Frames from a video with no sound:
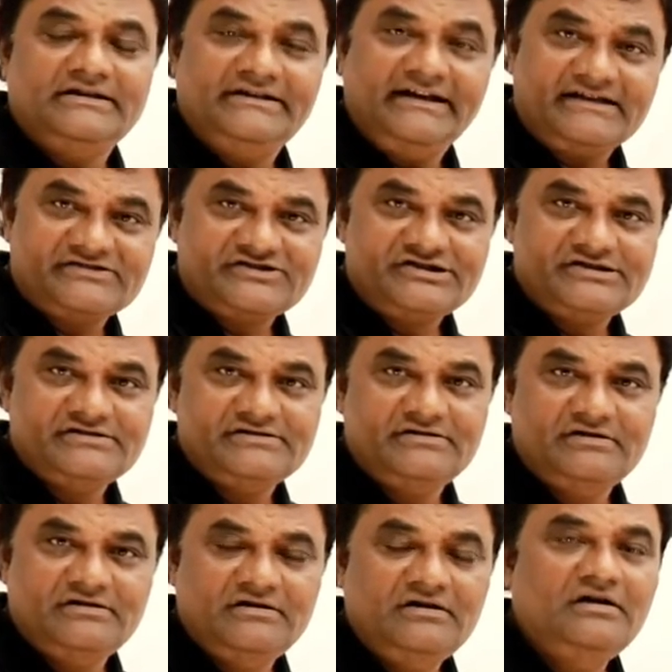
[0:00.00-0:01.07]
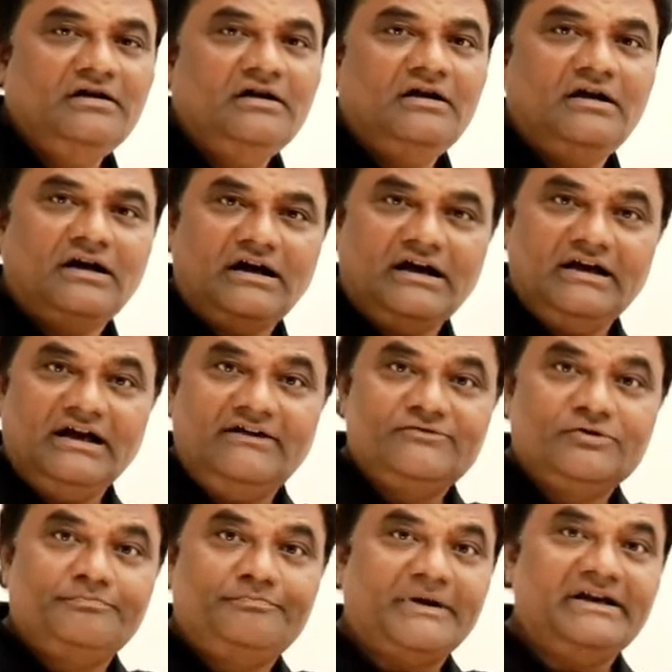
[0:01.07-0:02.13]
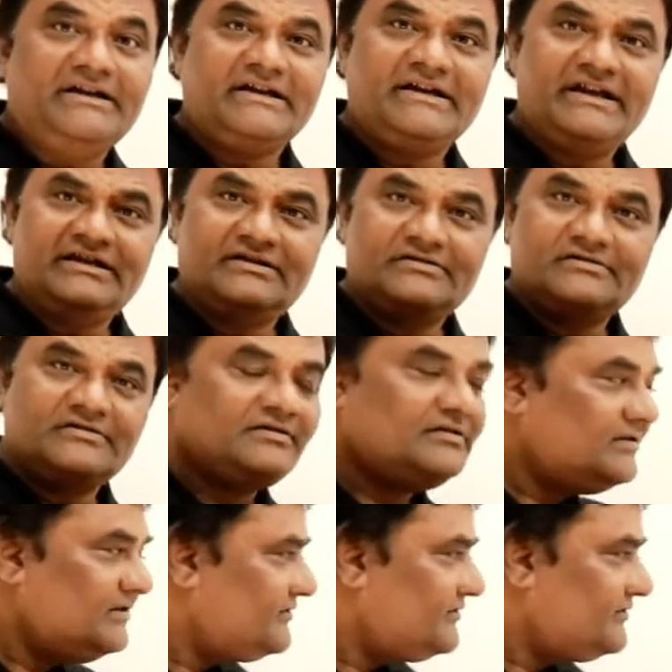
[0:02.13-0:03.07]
next I have to print again.